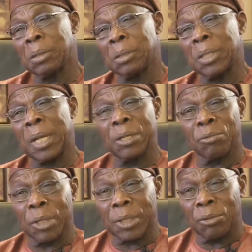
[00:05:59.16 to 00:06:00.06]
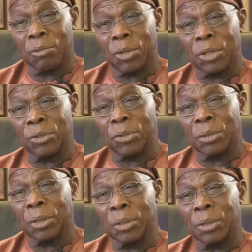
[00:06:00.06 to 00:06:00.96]
inadequate
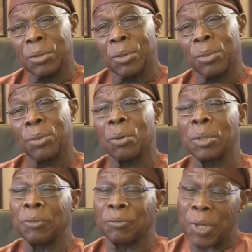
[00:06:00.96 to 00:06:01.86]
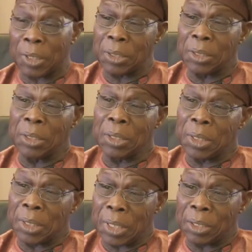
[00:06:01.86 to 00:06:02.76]
education in the north, or in fact,
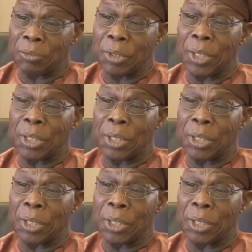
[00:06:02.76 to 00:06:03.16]
inadequate